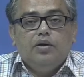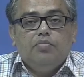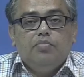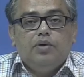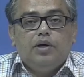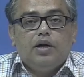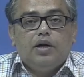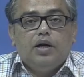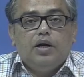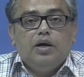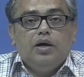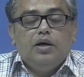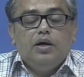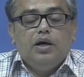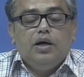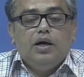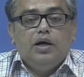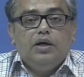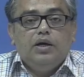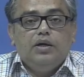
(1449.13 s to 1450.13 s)
but I,
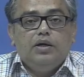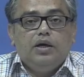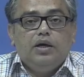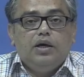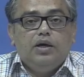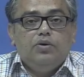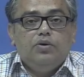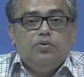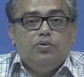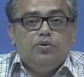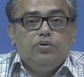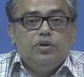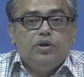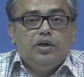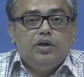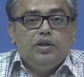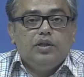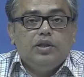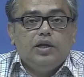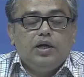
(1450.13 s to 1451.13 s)
I, I do not
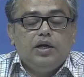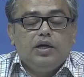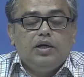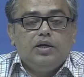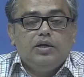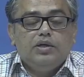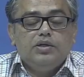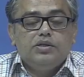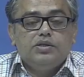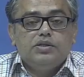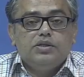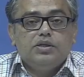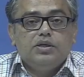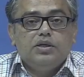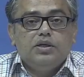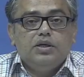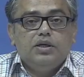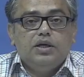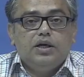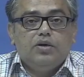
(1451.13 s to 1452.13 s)
think that is uh,
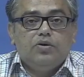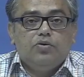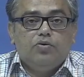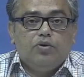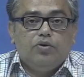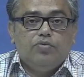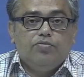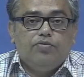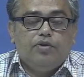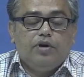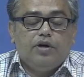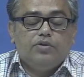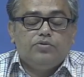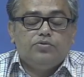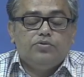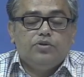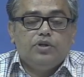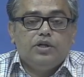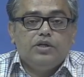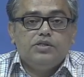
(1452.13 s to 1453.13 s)
yet notified.
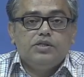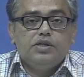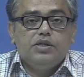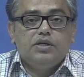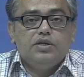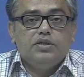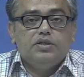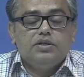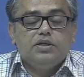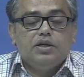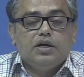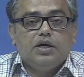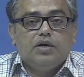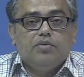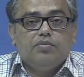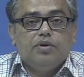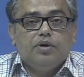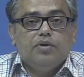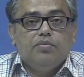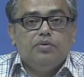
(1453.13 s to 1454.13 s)
So, that is the reason I
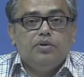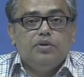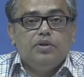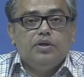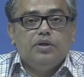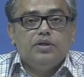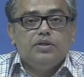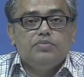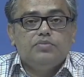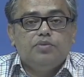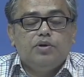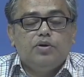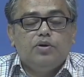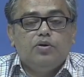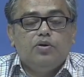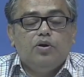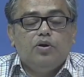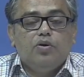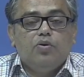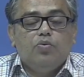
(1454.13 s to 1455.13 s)
have given this
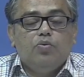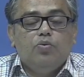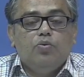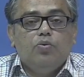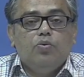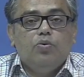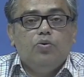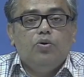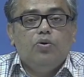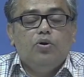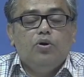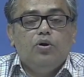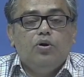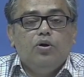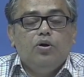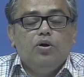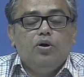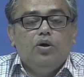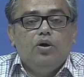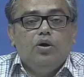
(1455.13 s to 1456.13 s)
particular old
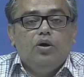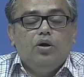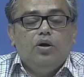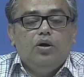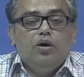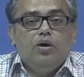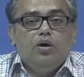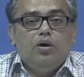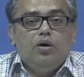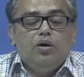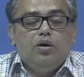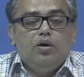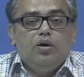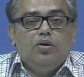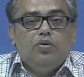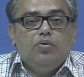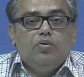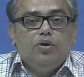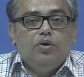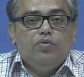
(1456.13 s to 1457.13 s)
uh, you
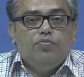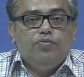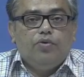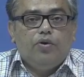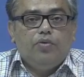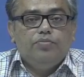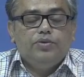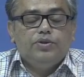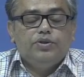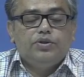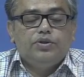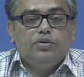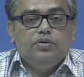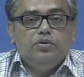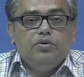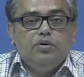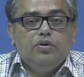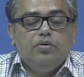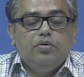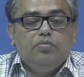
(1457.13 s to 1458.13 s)
know information
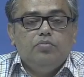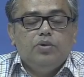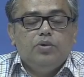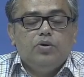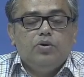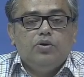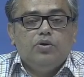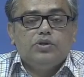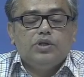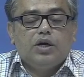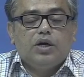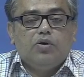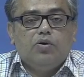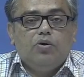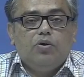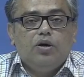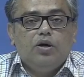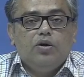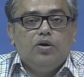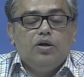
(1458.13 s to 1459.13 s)
because
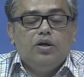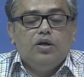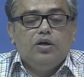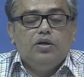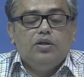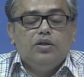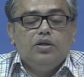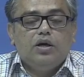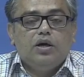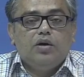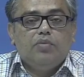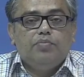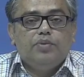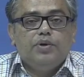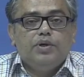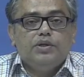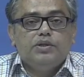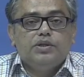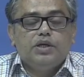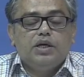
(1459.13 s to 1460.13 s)
accordingly the
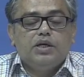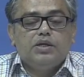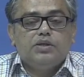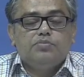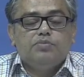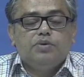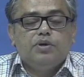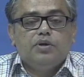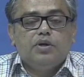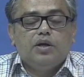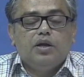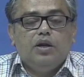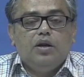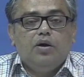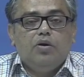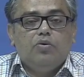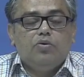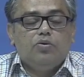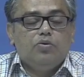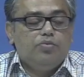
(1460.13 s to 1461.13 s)
companies has been
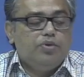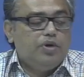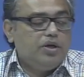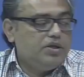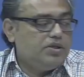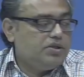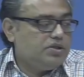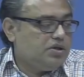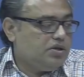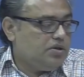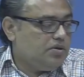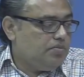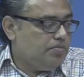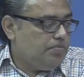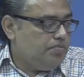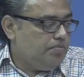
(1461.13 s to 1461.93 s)
allowed to be registered.